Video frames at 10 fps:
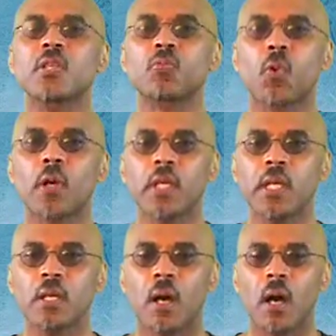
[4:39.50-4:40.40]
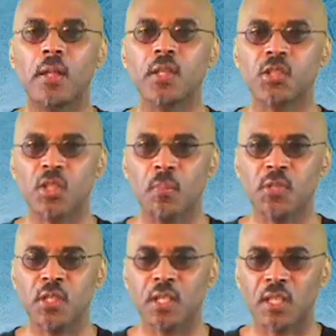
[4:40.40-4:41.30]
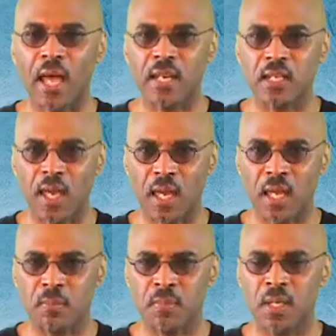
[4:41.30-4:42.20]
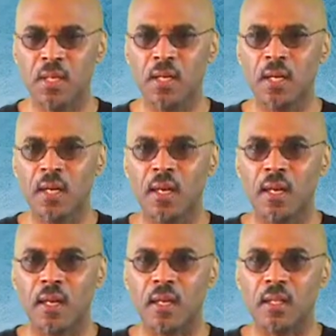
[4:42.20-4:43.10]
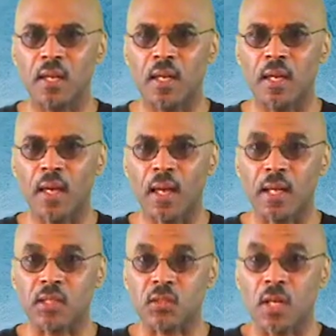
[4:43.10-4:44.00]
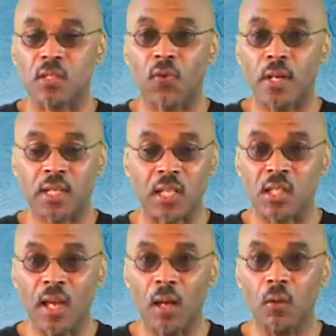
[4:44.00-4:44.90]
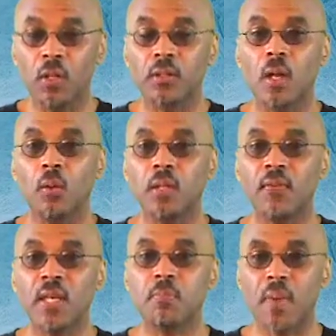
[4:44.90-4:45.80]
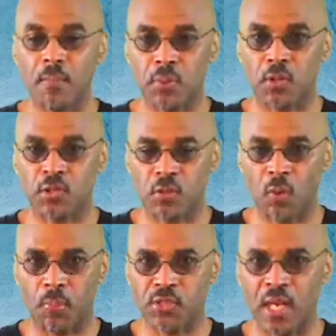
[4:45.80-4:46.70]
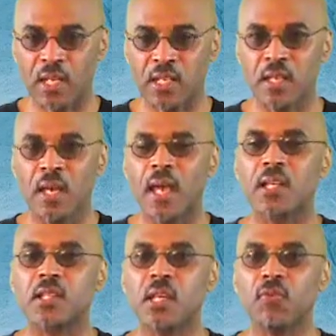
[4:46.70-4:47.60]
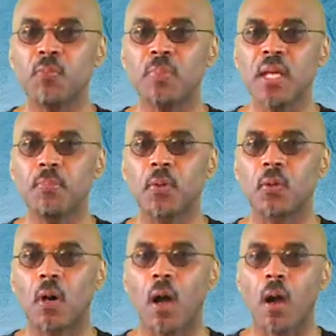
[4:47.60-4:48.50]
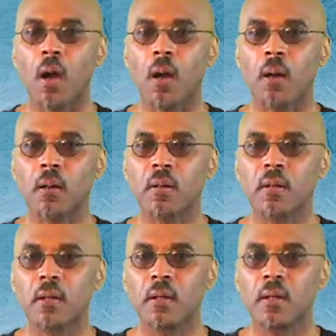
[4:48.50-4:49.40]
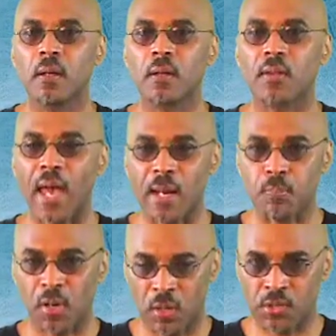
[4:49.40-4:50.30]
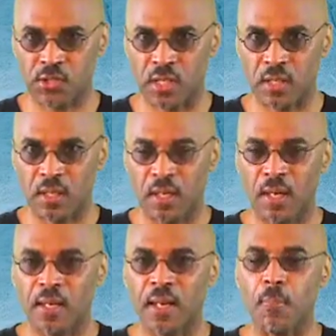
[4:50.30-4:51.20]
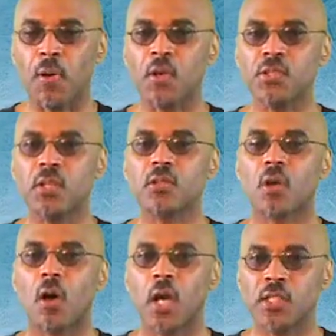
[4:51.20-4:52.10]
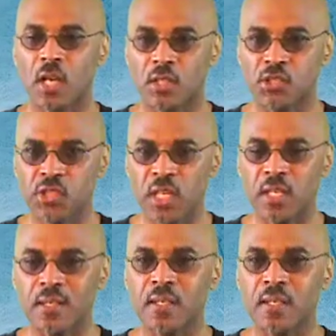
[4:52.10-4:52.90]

is working on the assumption that that name has, as far as I can tell, no living members to represent it. And different people are that person, and that person is always unseen.